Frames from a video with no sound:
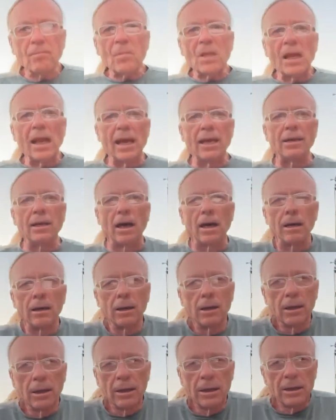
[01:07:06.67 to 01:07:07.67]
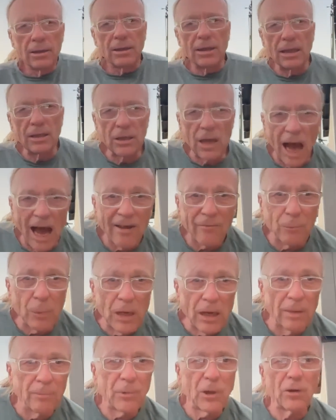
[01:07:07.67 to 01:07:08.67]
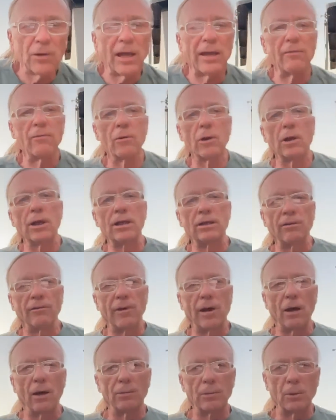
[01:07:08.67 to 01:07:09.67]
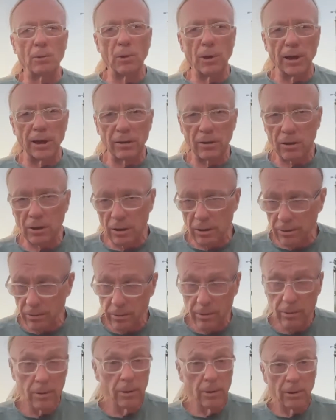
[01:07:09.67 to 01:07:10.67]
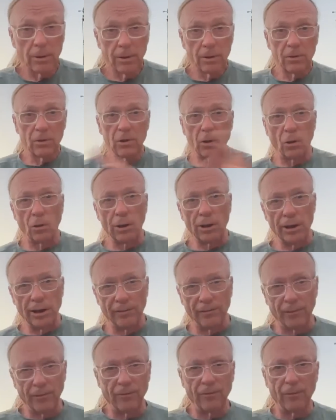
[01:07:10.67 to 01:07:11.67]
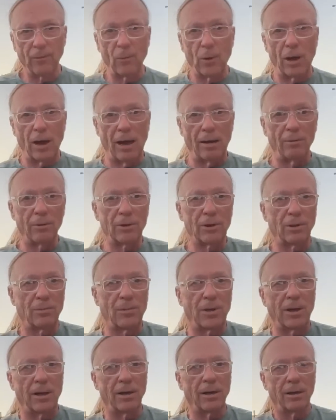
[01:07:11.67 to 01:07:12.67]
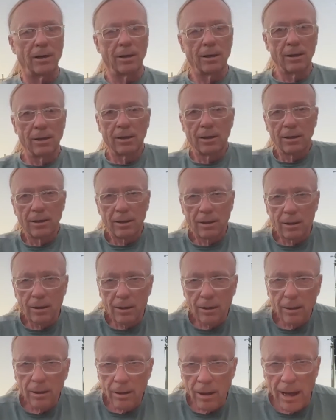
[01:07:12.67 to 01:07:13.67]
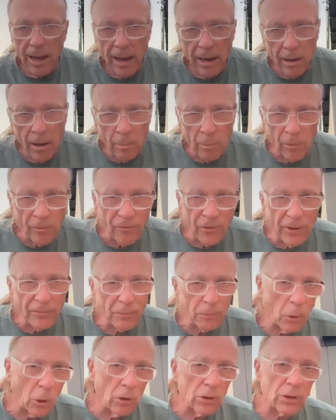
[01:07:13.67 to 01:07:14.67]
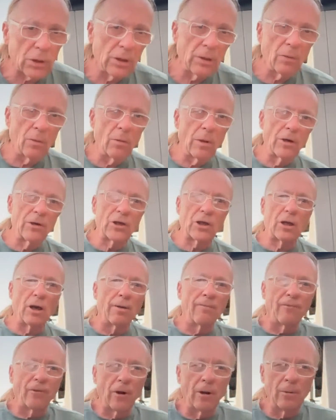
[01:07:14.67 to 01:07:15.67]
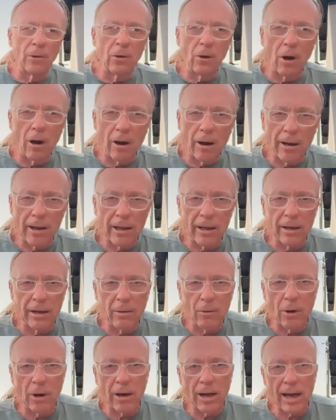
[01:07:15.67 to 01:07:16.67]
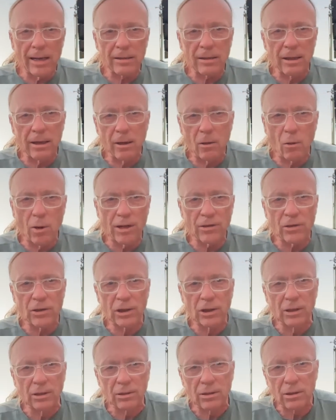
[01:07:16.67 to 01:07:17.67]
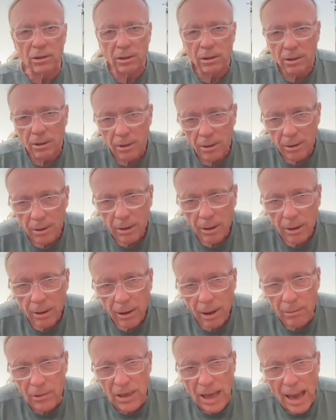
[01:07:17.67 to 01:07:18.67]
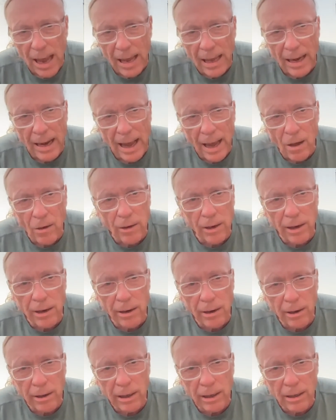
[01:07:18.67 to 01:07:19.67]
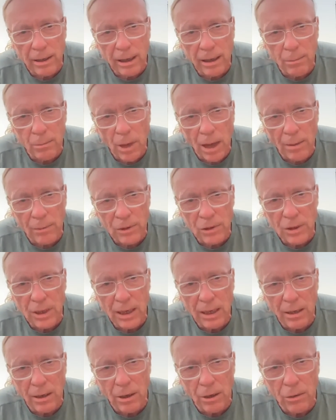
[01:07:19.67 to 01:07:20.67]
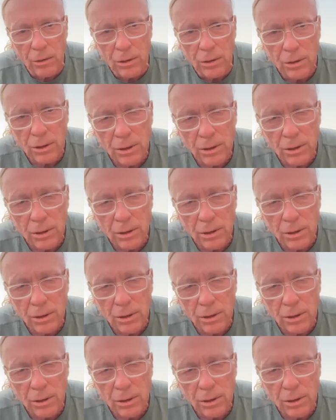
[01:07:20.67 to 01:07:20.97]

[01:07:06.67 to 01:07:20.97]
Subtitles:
And since I've been up there, they've really developed the place. So it's totally different from when I was up there. Hey, number 5th person, where'd you come from? Who are you? Do you want to ask any questions? I'm just hanging out here, getting eaten by mosquitoes.